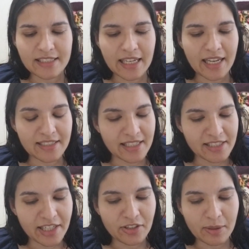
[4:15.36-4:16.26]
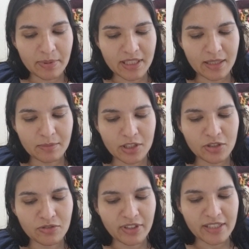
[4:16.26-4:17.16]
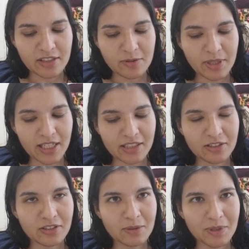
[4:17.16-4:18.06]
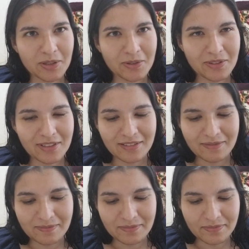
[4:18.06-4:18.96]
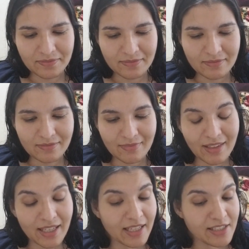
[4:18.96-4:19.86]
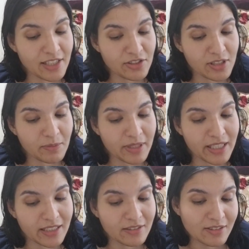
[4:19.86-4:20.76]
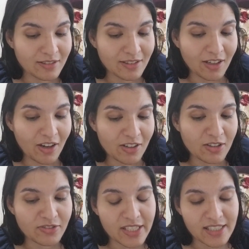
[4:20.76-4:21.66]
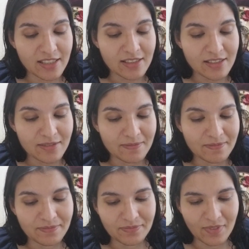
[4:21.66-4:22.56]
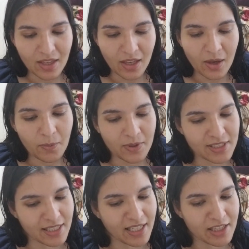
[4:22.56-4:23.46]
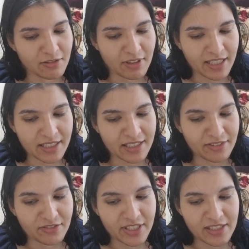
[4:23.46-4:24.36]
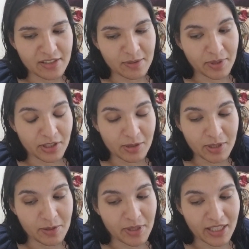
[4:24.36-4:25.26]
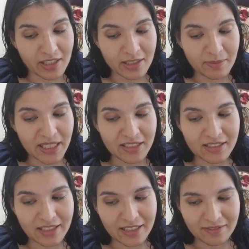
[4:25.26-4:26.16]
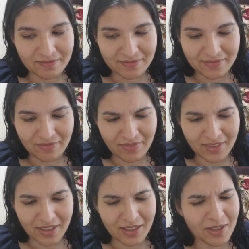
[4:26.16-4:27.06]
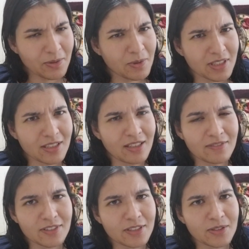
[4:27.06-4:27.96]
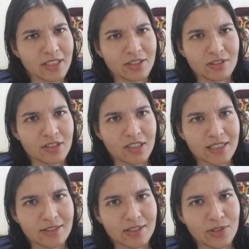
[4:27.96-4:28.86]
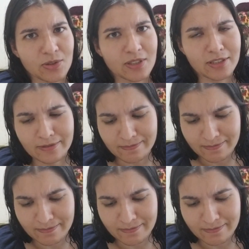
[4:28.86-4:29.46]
As I stared up at them, the two faces began to look amused. "Is there something on our faces?" Once again, the right and left faces appeared to be speaking independently. What a convoluted neurological disorder.